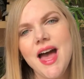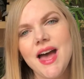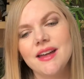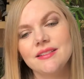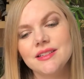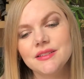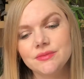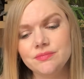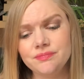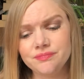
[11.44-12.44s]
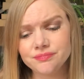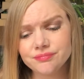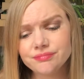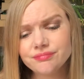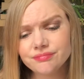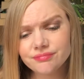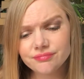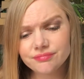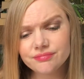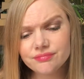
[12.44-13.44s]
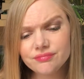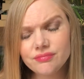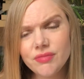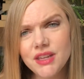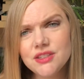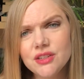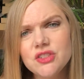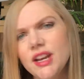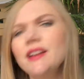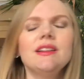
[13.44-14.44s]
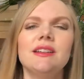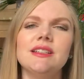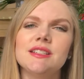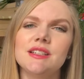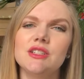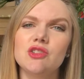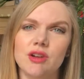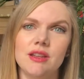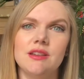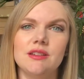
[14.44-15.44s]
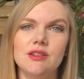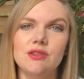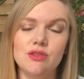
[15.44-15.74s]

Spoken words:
And so Jaclyn is an Australian